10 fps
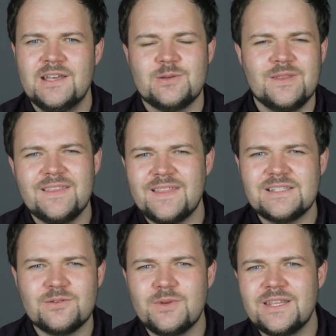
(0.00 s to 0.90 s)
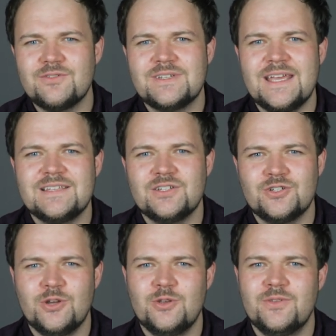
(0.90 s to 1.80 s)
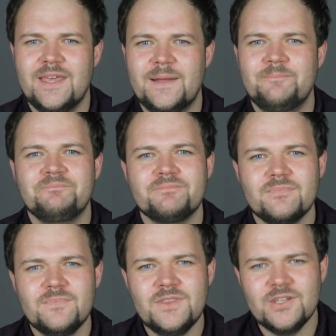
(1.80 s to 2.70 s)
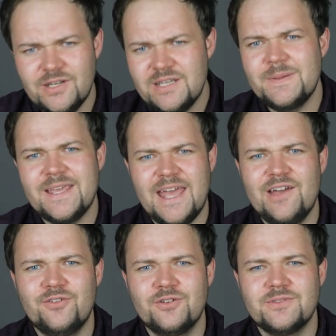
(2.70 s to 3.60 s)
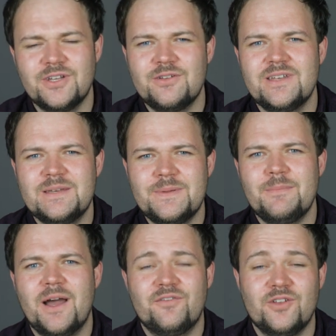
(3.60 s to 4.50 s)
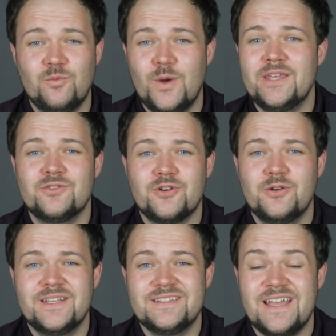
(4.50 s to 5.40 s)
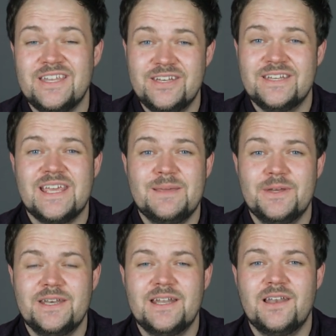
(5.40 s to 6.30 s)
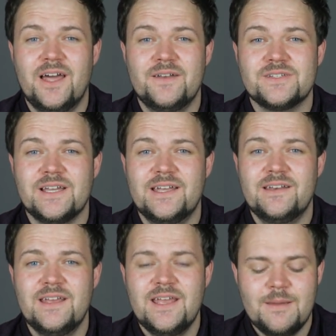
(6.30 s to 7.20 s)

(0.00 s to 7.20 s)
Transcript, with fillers: So I think that's a really good test to show you that you need to be careful. You know, you need to be mindful of where your drone is and you need to keep it in line of sight.